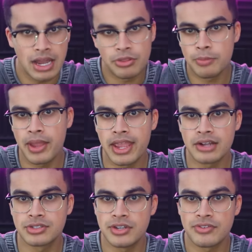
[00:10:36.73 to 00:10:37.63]
Now, the
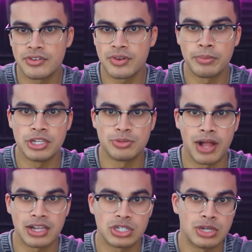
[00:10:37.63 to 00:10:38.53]
payouts differ from each
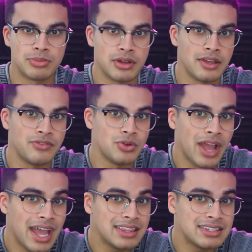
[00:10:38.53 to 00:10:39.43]
blockchain, but if you
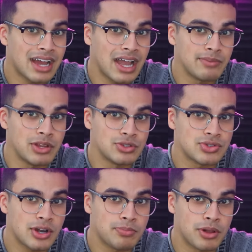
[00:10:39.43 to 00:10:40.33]
had the time and you
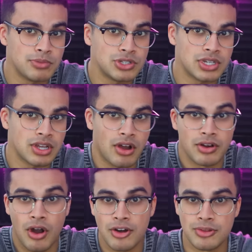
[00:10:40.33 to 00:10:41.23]
started publishing on
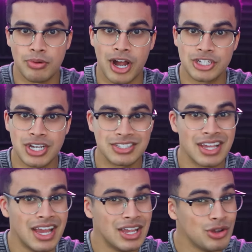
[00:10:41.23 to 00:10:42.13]
all the projects,
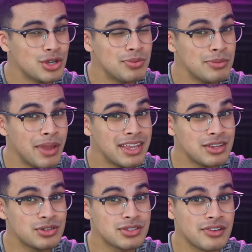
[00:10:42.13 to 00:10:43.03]
you could be
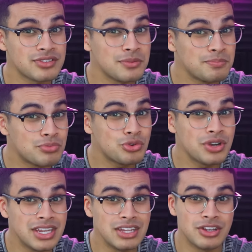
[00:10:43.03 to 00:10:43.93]
making yourself some
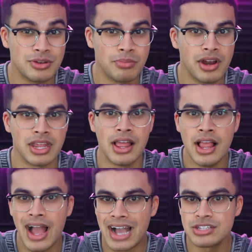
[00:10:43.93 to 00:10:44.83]
pretty good money.
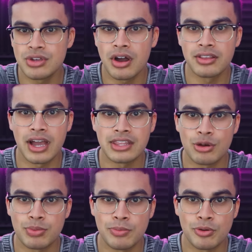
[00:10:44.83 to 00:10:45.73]
I saw online there
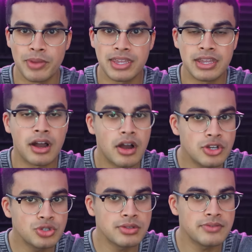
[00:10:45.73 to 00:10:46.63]
were people making
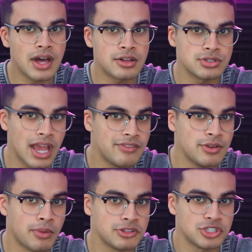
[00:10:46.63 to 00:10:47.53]
hundreds of dollars every
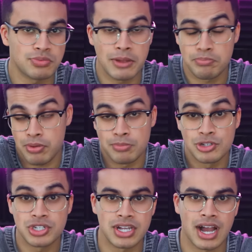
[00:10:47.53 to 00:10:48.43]
month just by
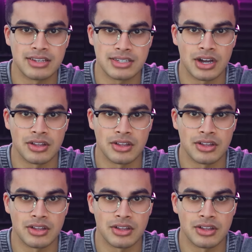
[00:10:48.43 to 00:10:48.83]
publishing content